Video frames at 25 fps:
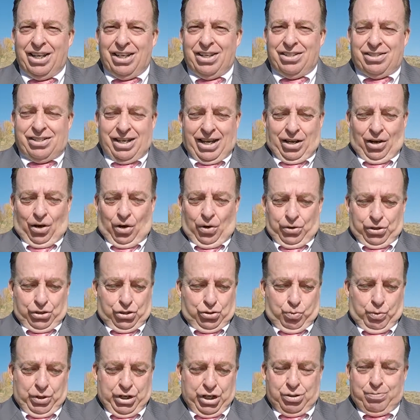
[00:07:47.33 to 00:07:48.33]
You say, oh, the
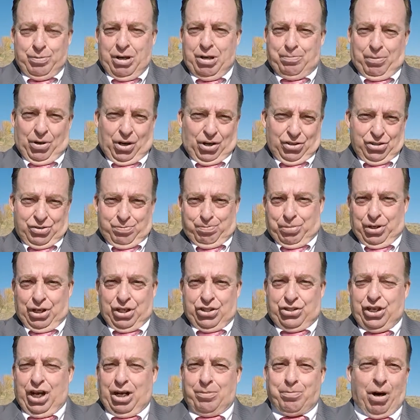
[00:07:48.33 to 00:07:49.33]
Swedish meatballs, put a
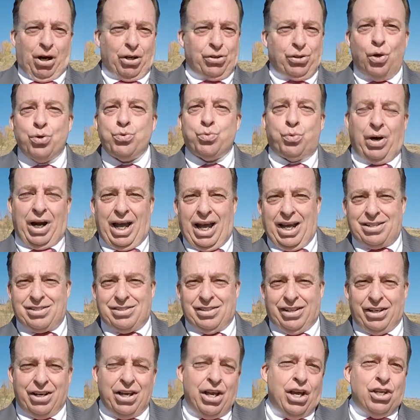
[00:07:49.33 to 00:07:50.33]
check mark, those were
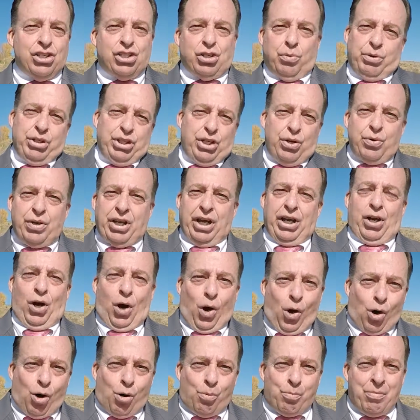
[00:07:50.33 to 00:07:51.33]
excellent. So when you get
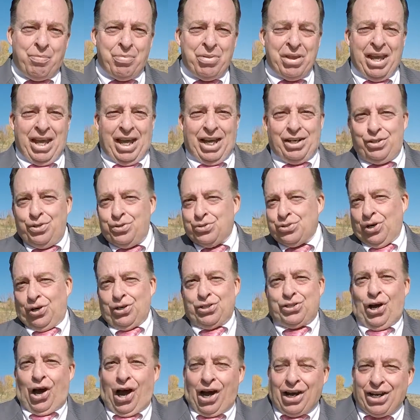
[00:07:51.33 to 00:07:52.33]
home and you start
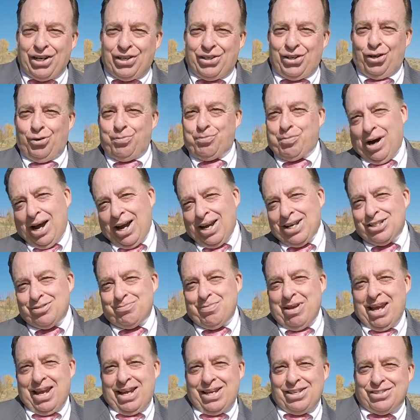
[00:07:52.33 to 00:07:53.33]
talking to your
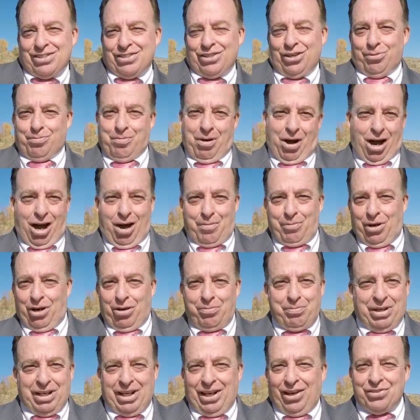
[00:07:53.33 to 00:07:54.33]
bridesmaids and your mom or
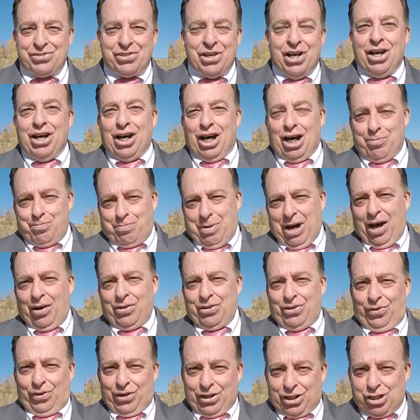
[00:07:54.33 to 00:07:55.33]
everybody else about
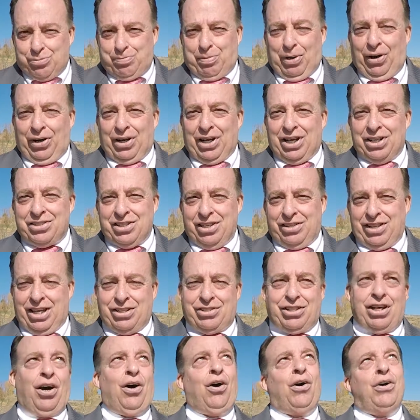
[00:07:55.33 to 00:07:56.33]
your experience, and they
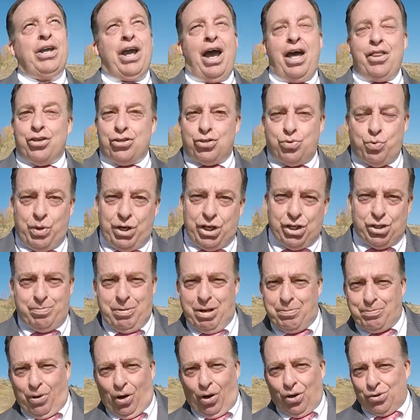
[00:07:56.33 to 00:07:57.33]
say, oh yeah, the Swedish
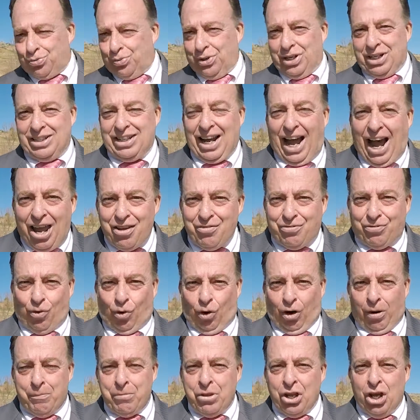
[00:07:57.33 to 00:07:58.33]
meatballs were to die
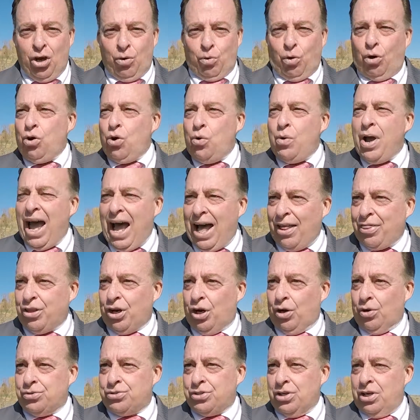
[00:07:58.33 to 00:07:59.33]
for. Well, who had
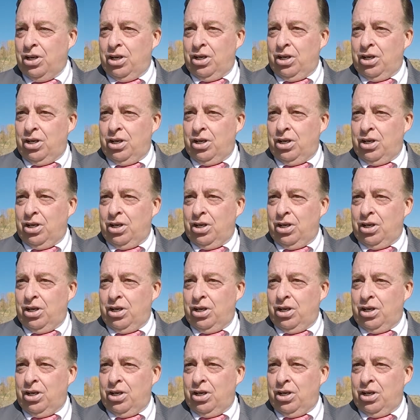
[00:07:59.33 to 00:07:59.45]
those?